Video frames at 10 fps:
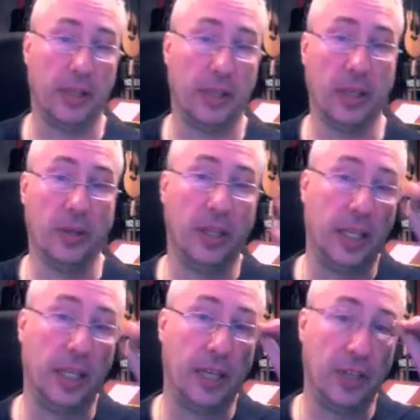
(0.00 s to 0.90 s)
go into the
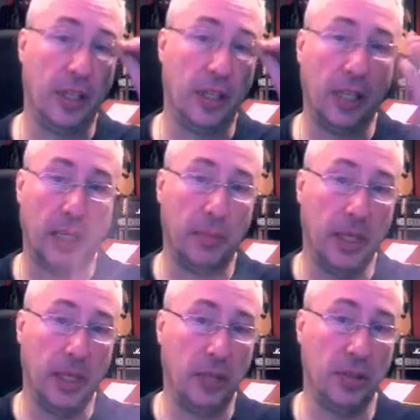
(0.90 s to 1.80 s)
kitchen and they can
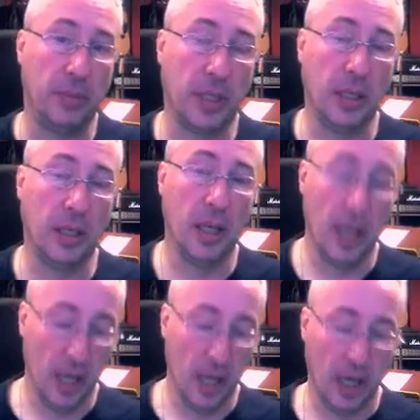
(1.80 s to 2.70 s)
make you something
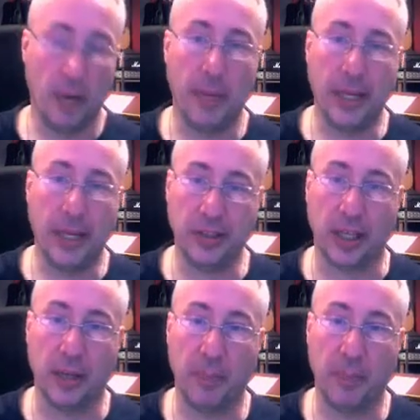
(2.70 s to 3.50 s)
amazing